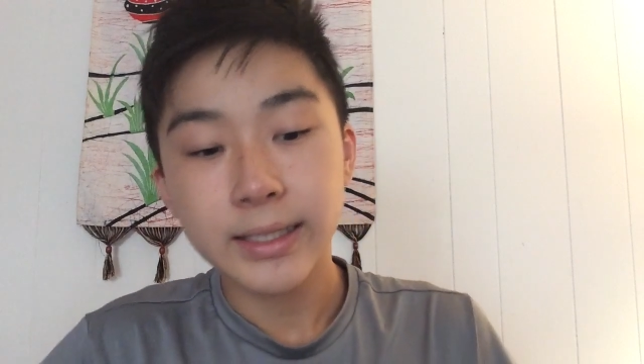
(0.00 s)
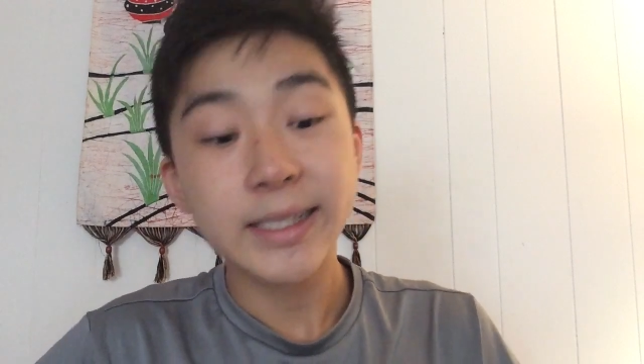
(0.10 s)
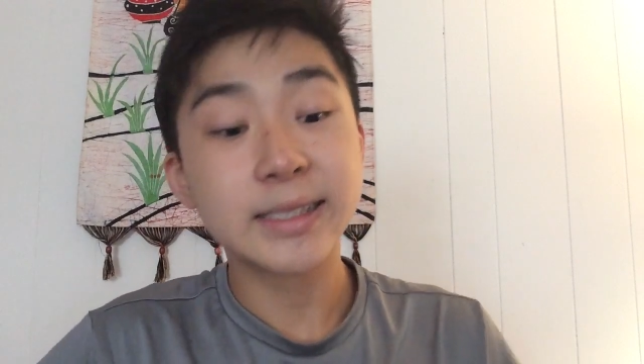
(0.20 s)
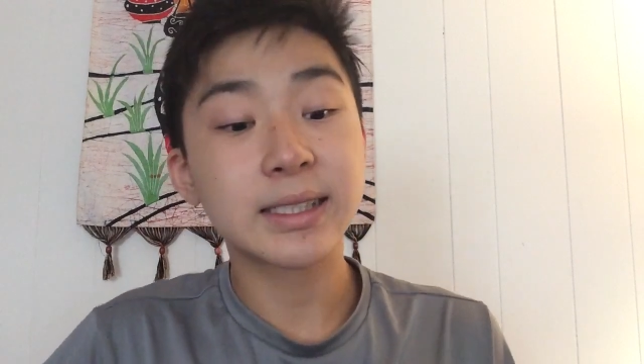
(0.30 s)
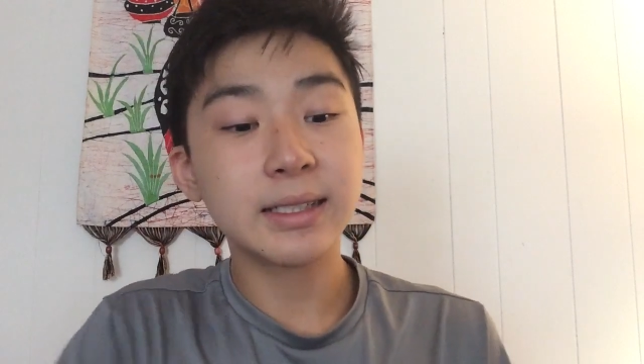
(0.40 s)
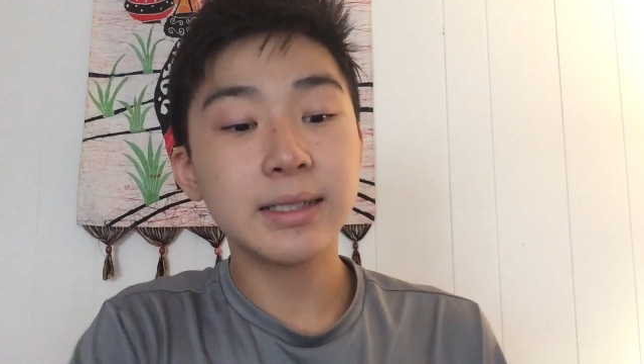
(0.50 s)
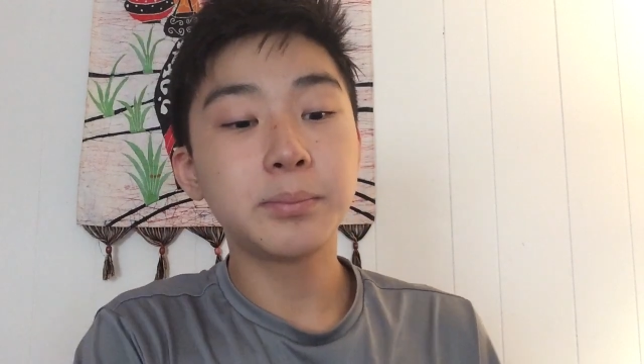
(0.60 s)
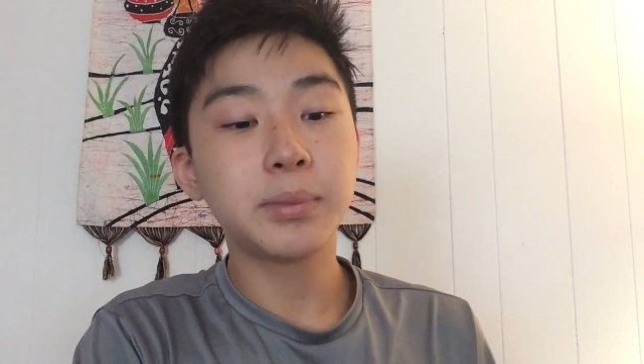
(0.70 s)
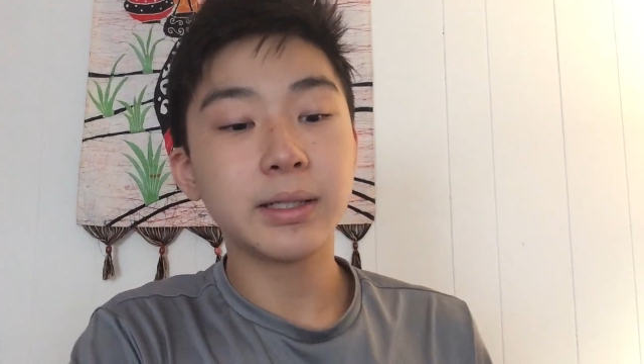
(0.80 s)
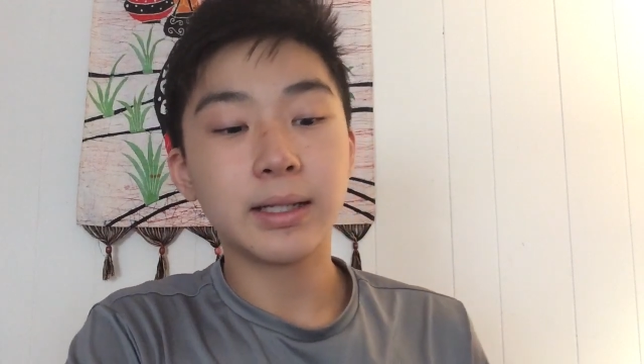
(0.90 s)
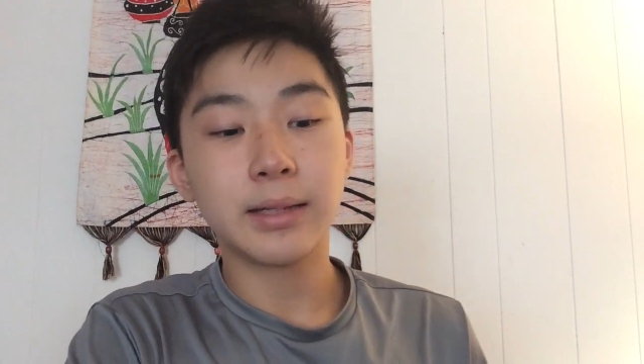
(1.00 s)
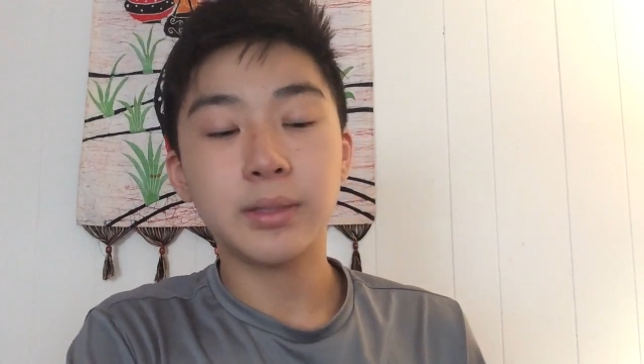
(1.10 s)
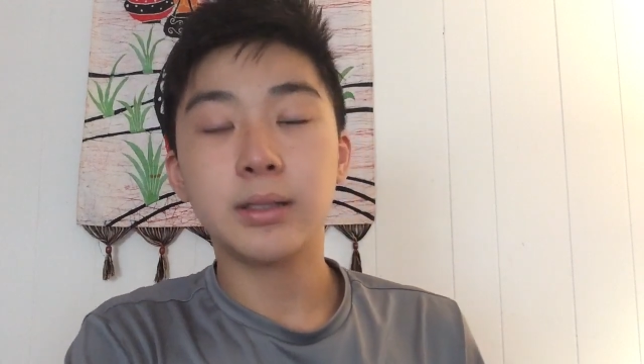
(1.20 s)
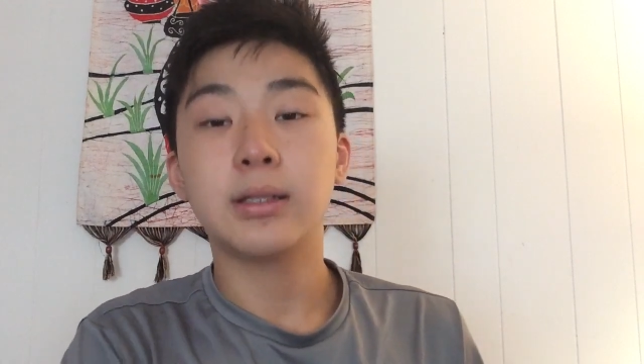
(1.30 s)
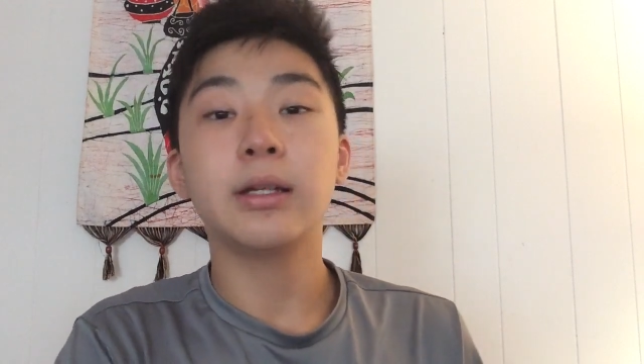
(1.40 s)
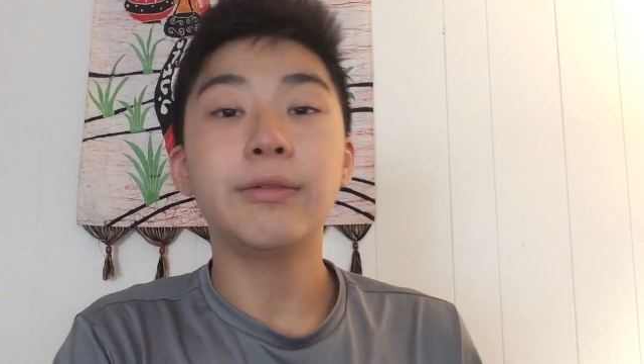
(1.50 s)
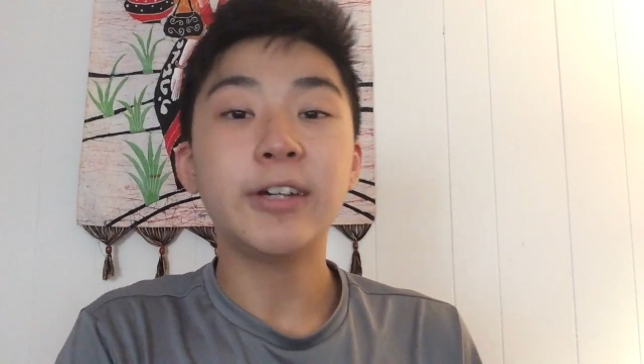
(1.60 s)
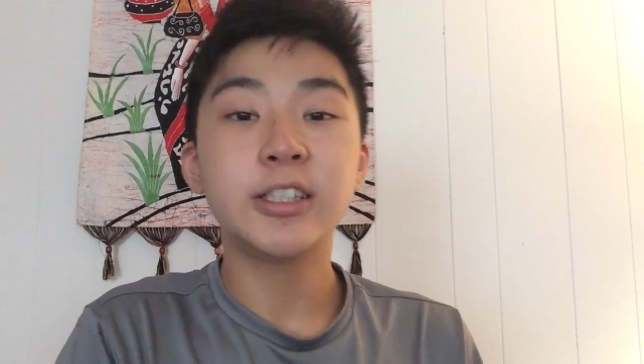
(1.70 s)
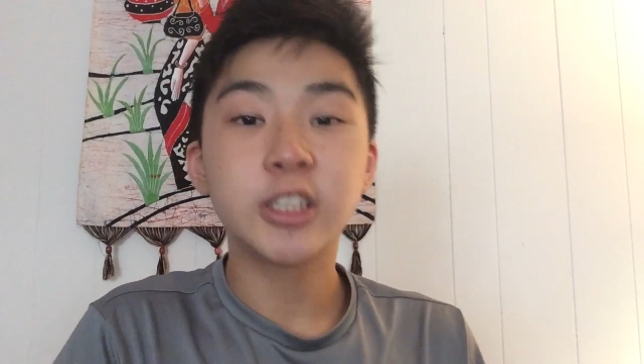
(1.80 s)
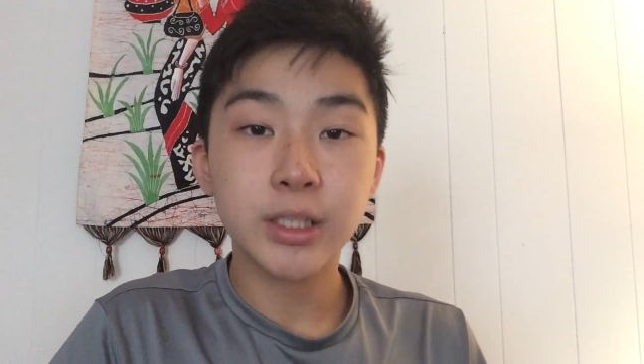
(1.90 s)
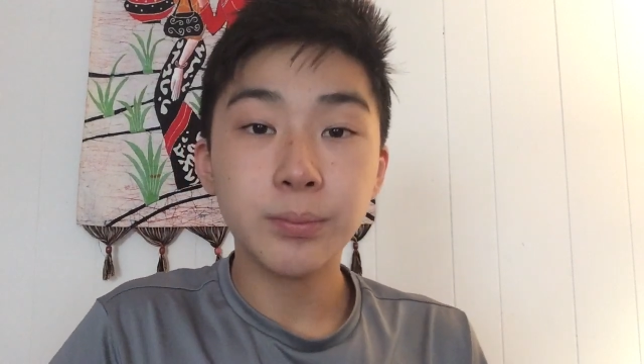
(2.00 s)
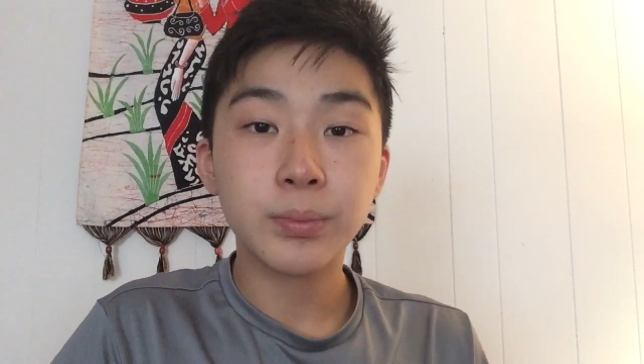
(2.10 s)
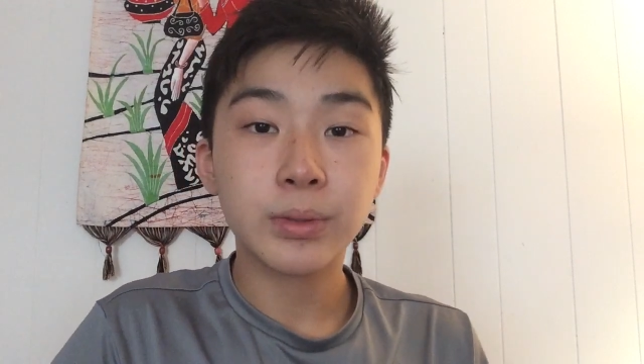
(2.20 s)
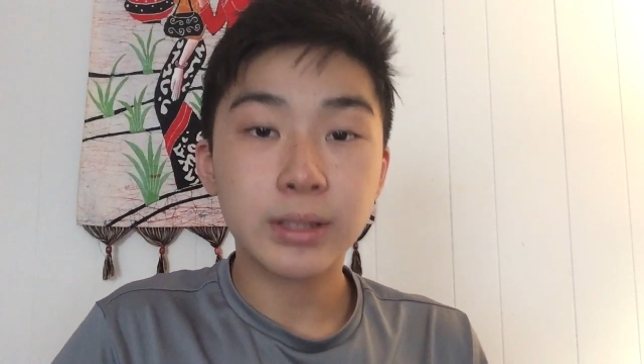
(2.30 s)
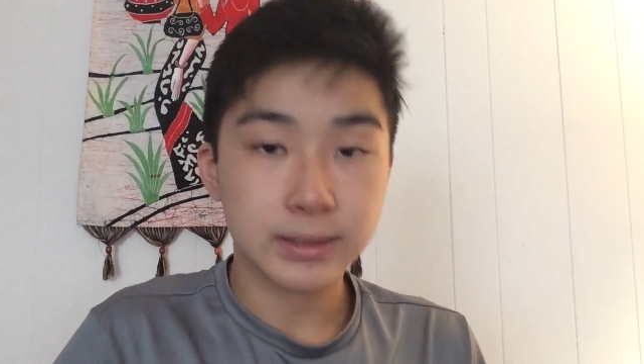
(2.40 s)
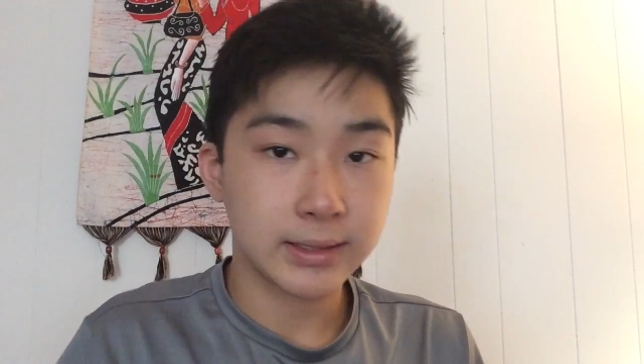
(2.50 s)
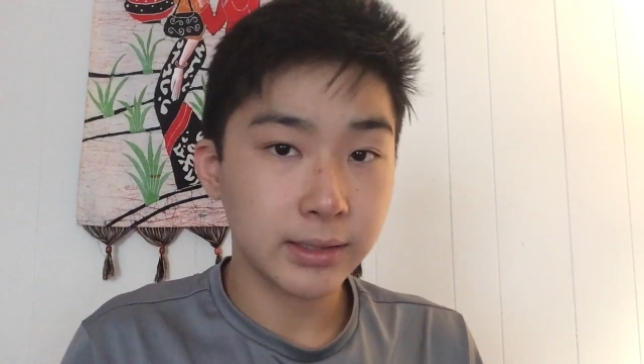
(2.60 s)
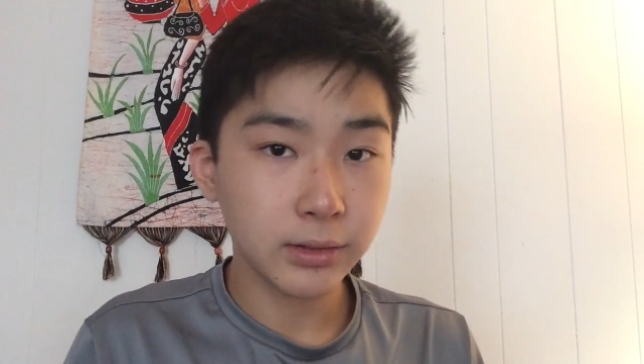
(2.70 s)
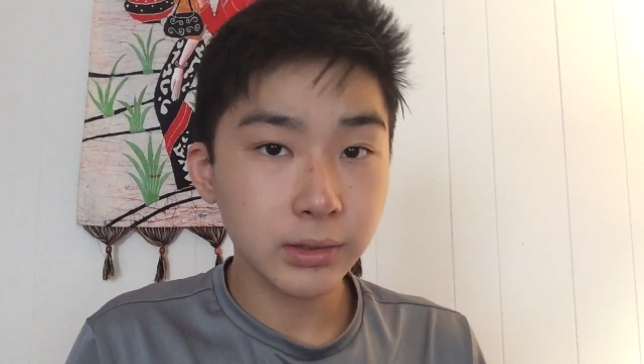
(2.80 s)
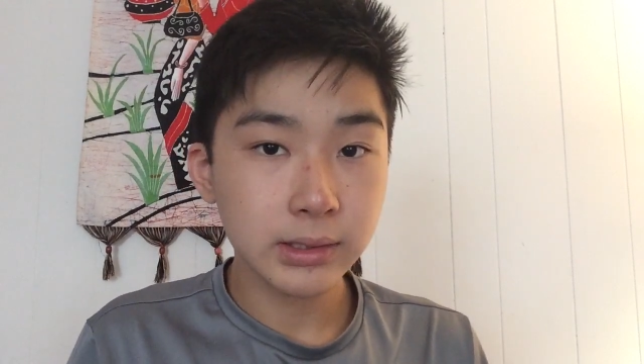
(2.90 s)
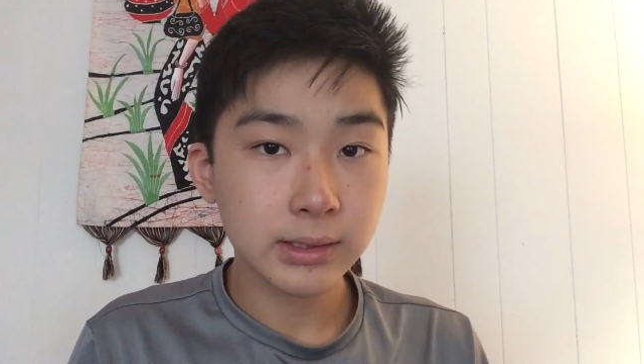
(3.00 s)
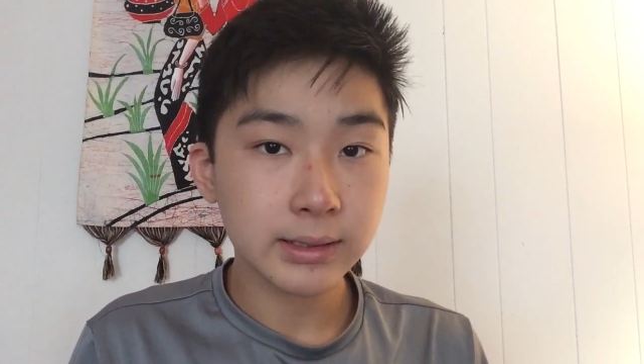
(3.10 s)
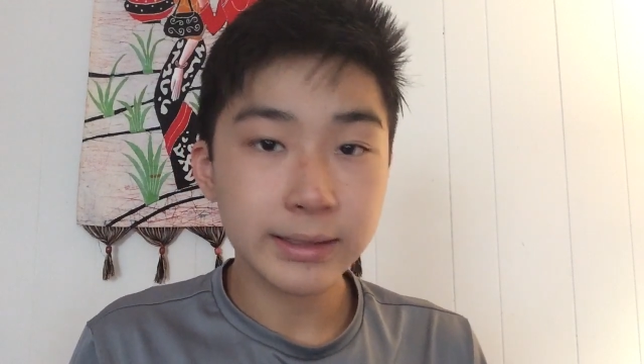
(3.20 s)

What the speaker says: it's good, but I mean, if I chip the stickers,